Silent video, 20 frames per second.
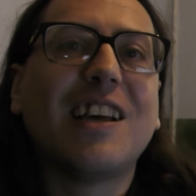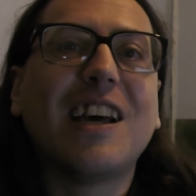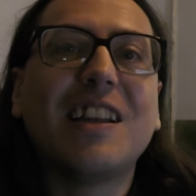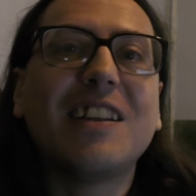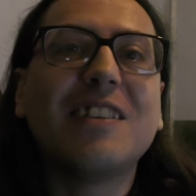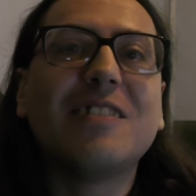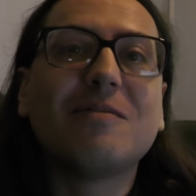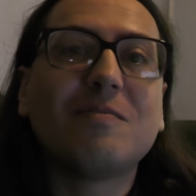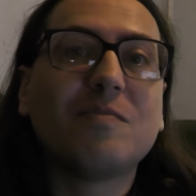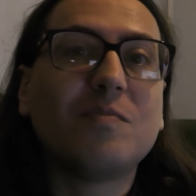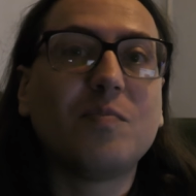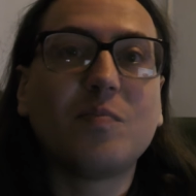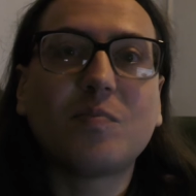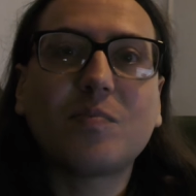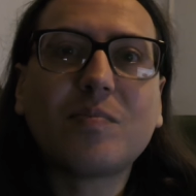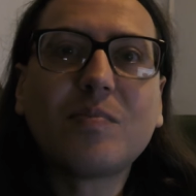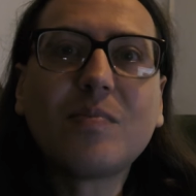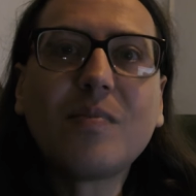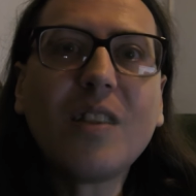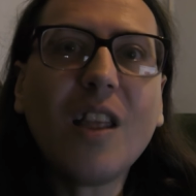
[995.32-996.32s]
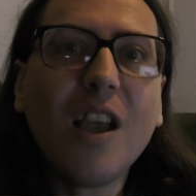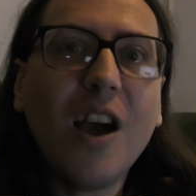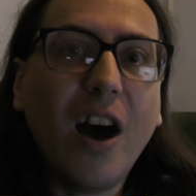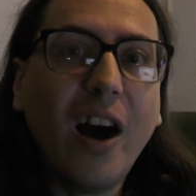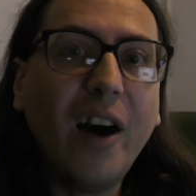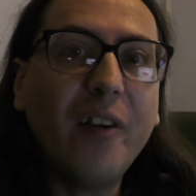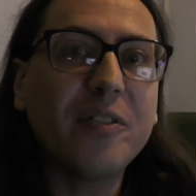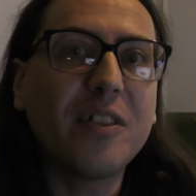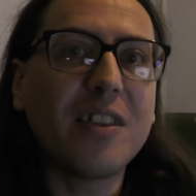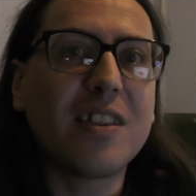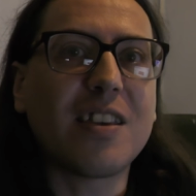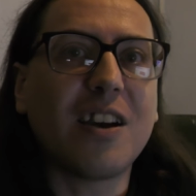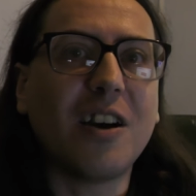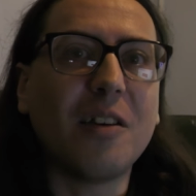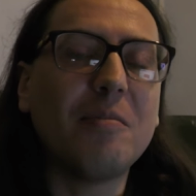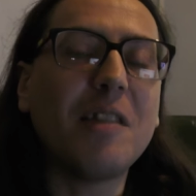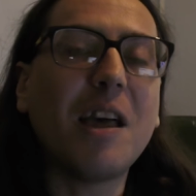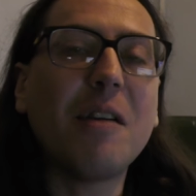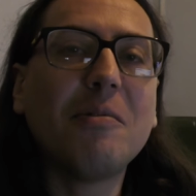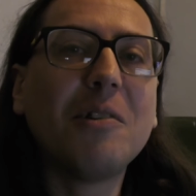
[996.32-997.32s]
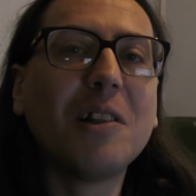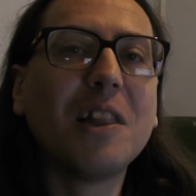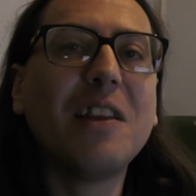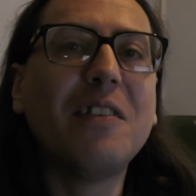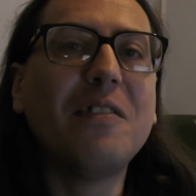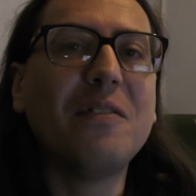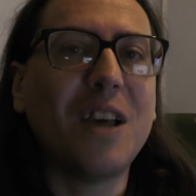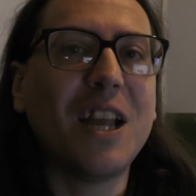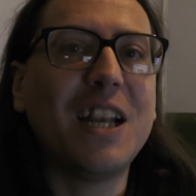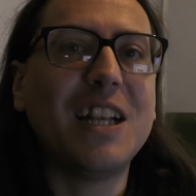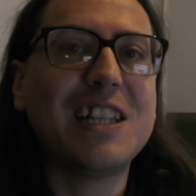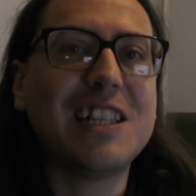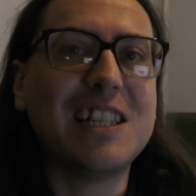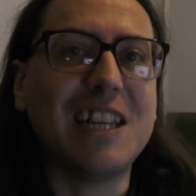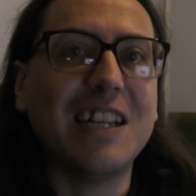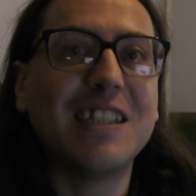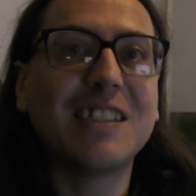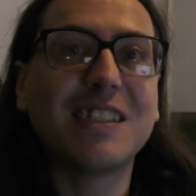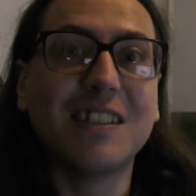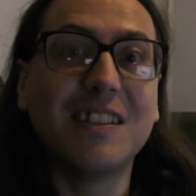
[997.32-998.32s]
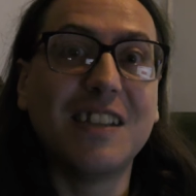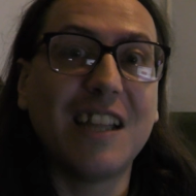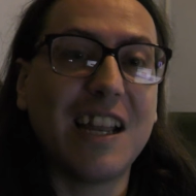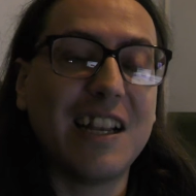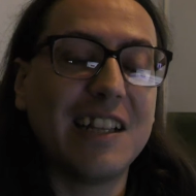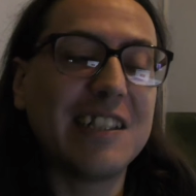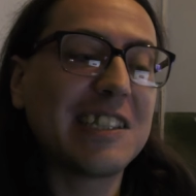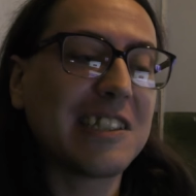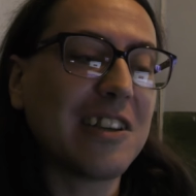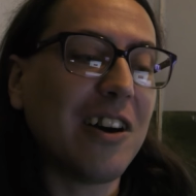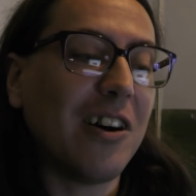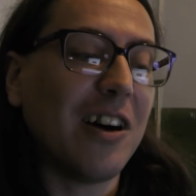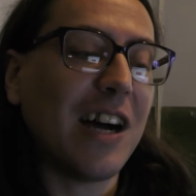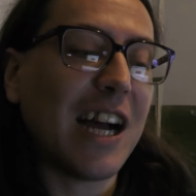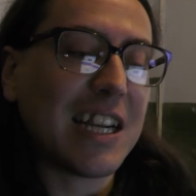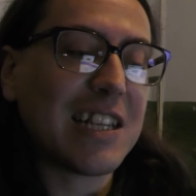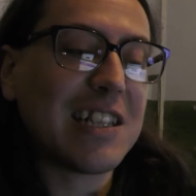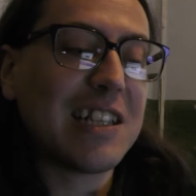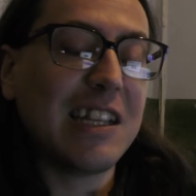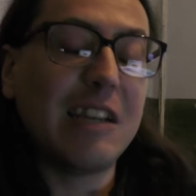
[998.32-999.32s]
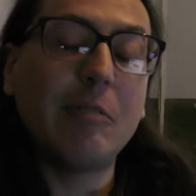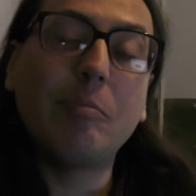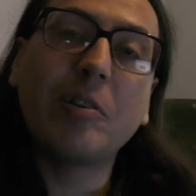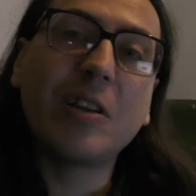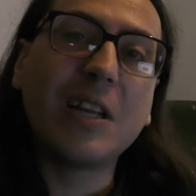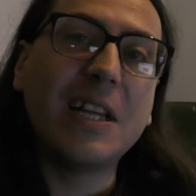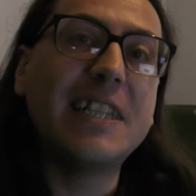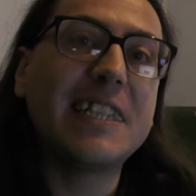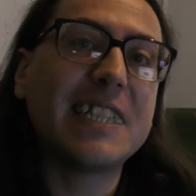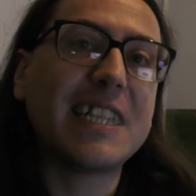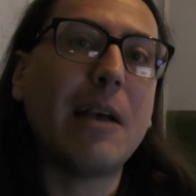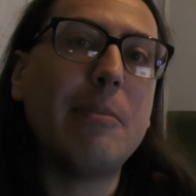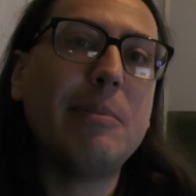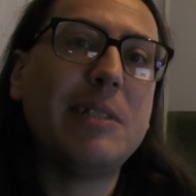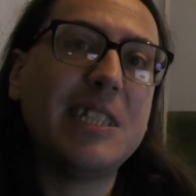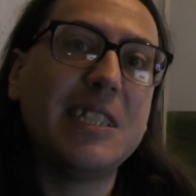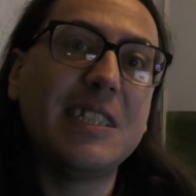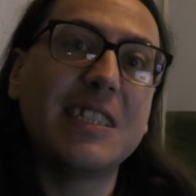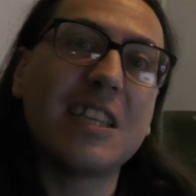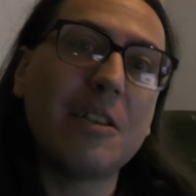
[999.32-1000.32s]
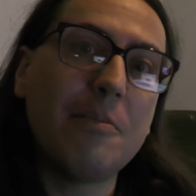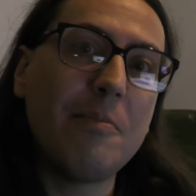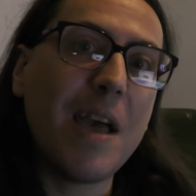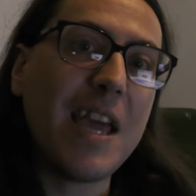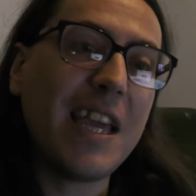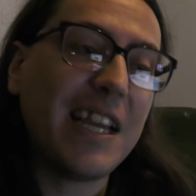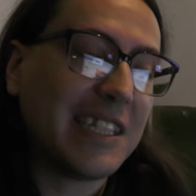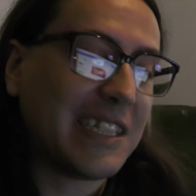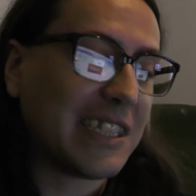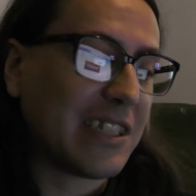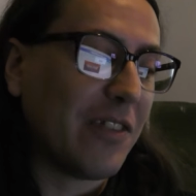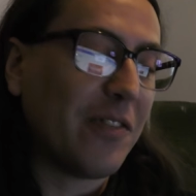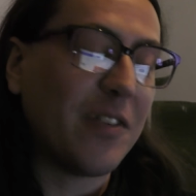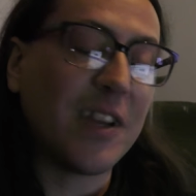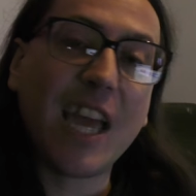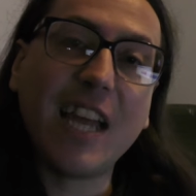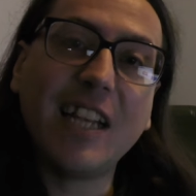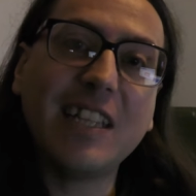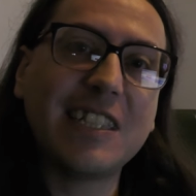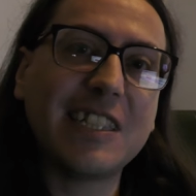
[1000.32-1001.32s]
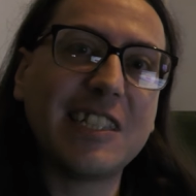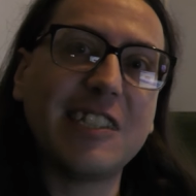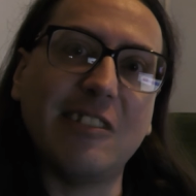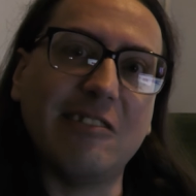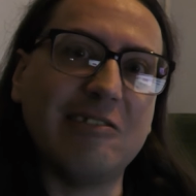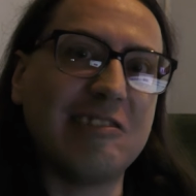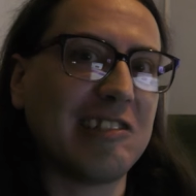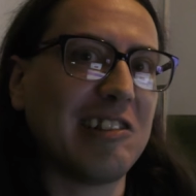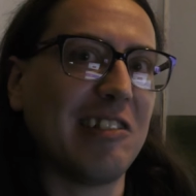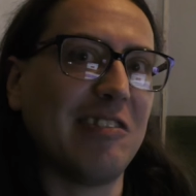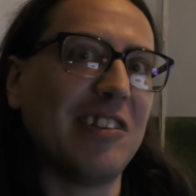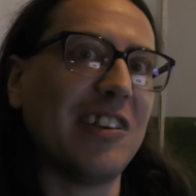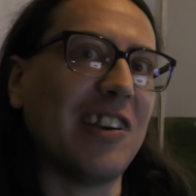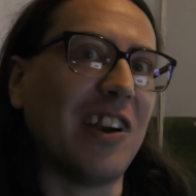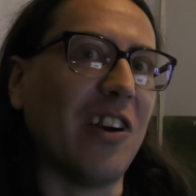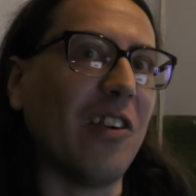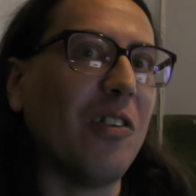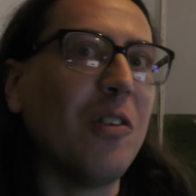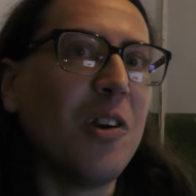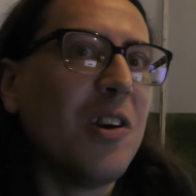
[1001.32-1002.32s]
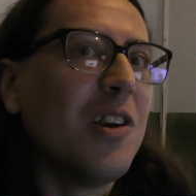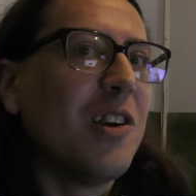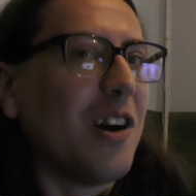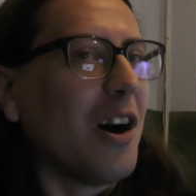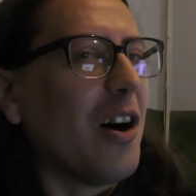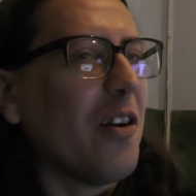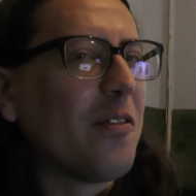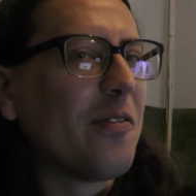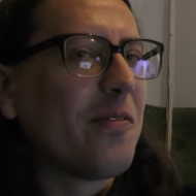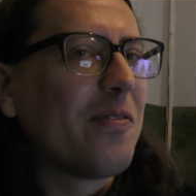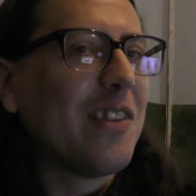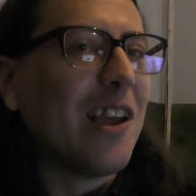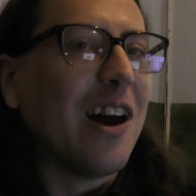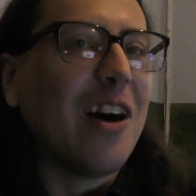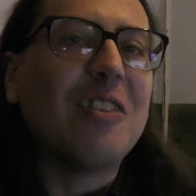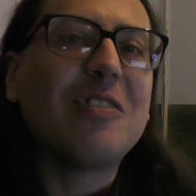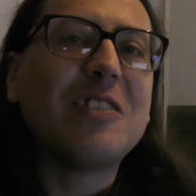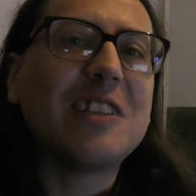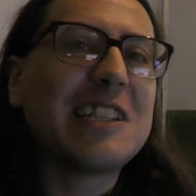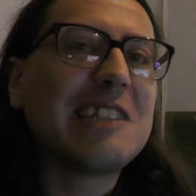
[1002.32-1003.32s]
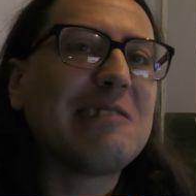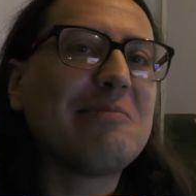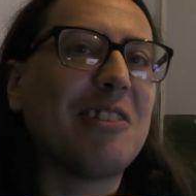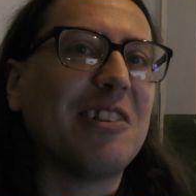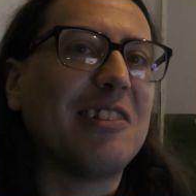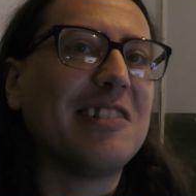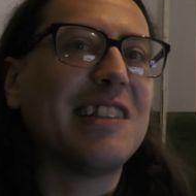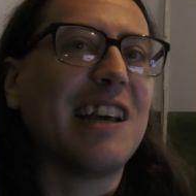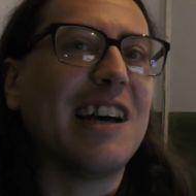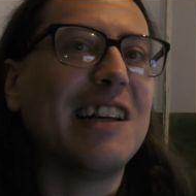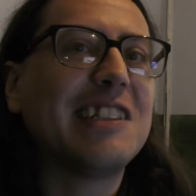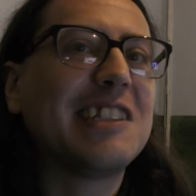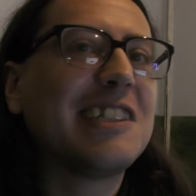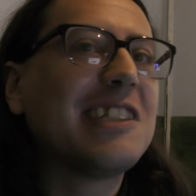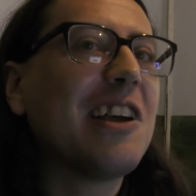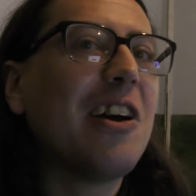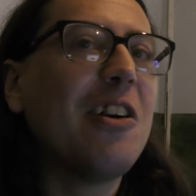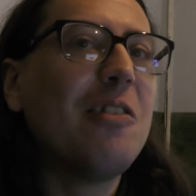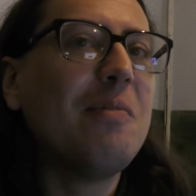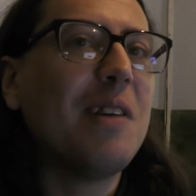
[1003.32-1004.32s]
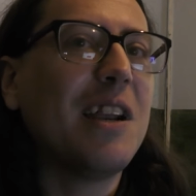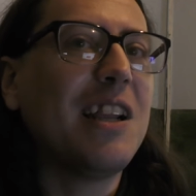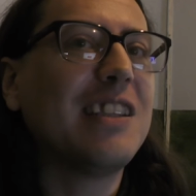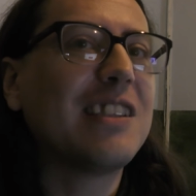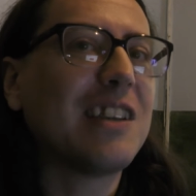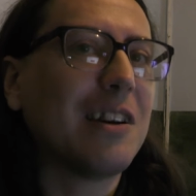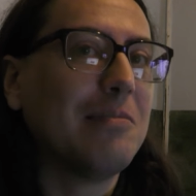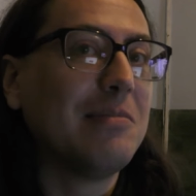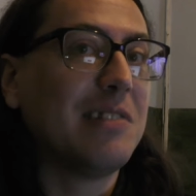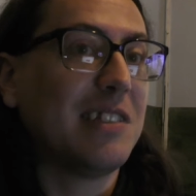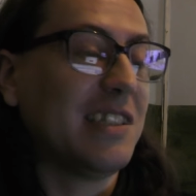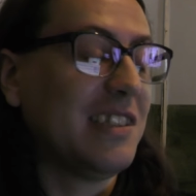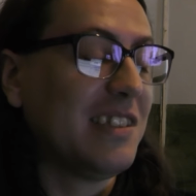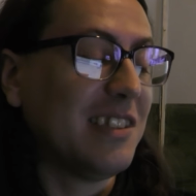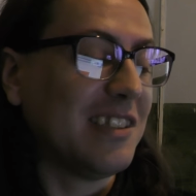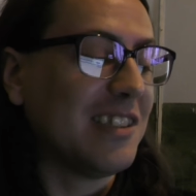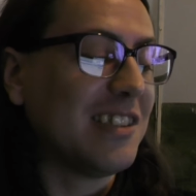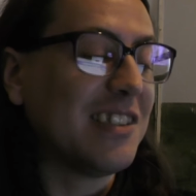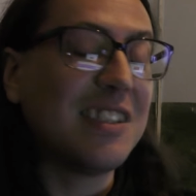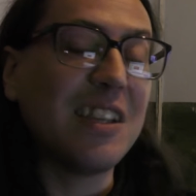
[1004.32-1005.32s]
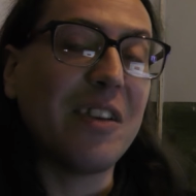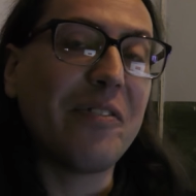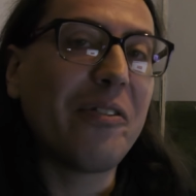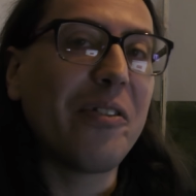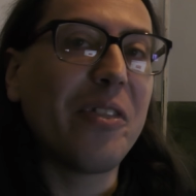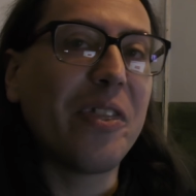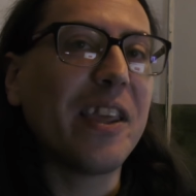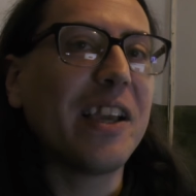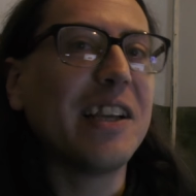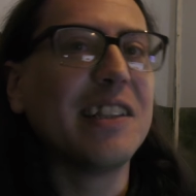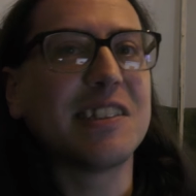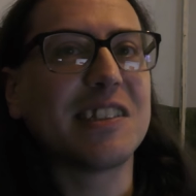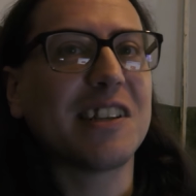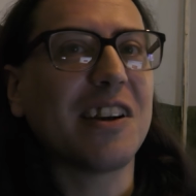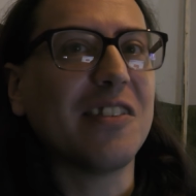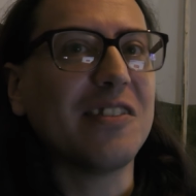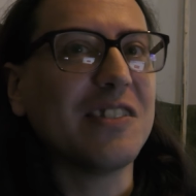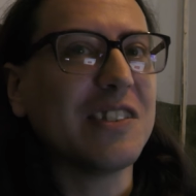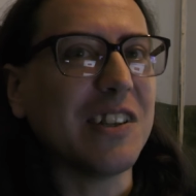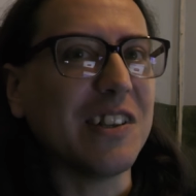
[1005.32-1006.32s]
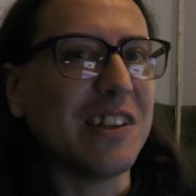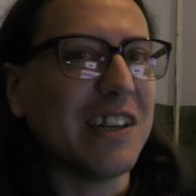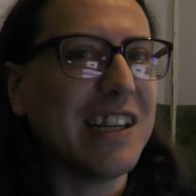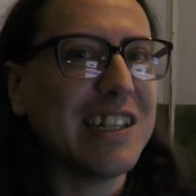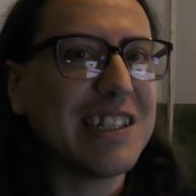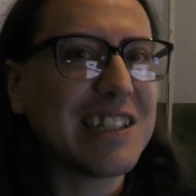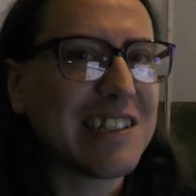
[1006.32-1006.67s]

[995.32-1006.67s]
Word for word: And then half the time they will invent shit and then start actually putting steps in to make stuff against you. So, you know, I've I've experienced that so many times in different things that I've done.